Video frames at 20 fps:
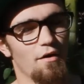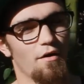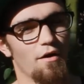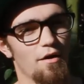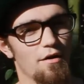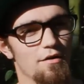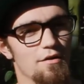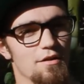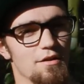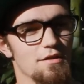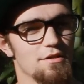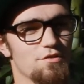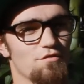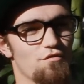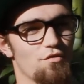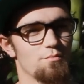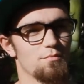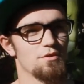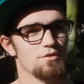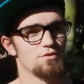Hard it is
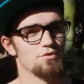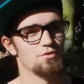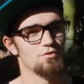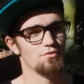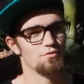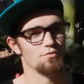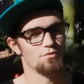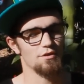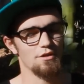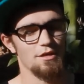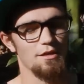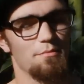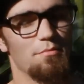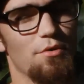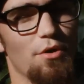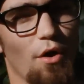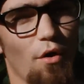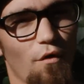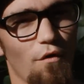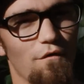for me to keep
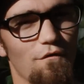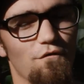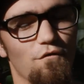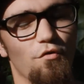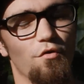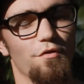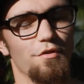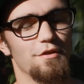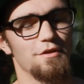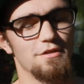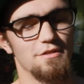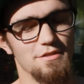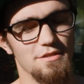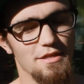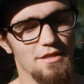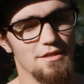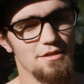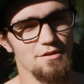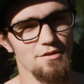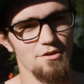going for this
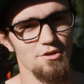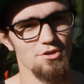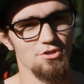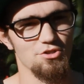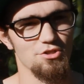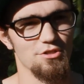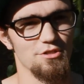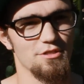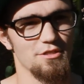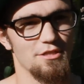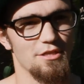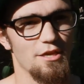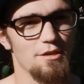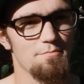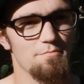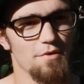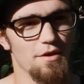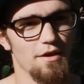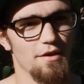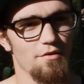and just
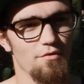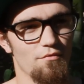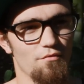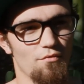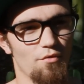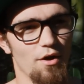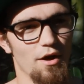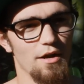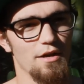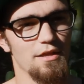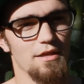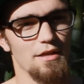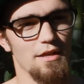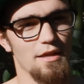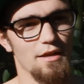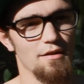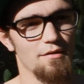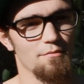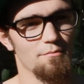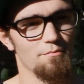keep it running.
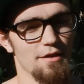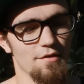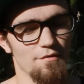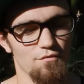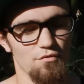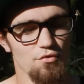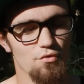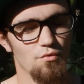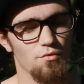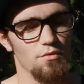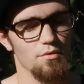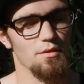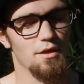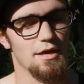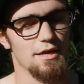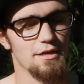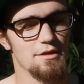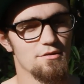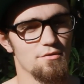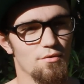And if you
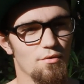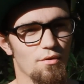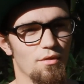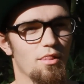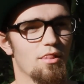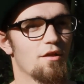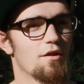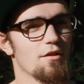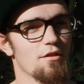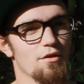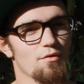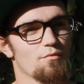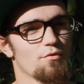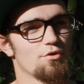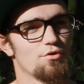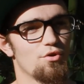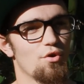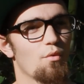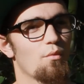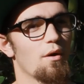like literally
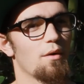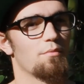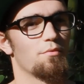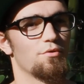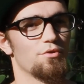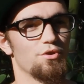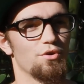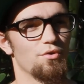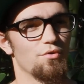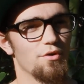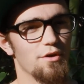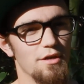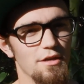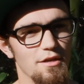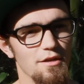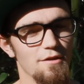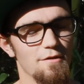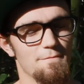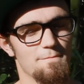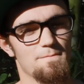want to know what we're doing,
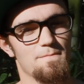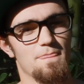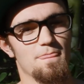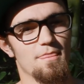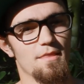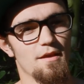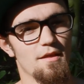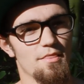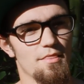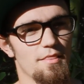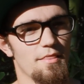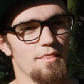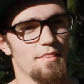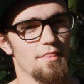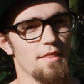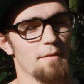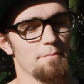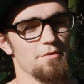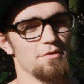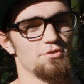
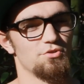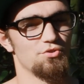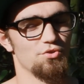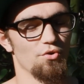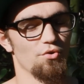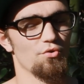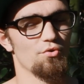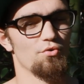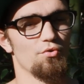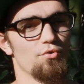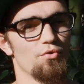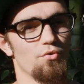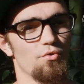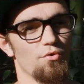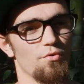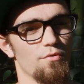that'd be so cool.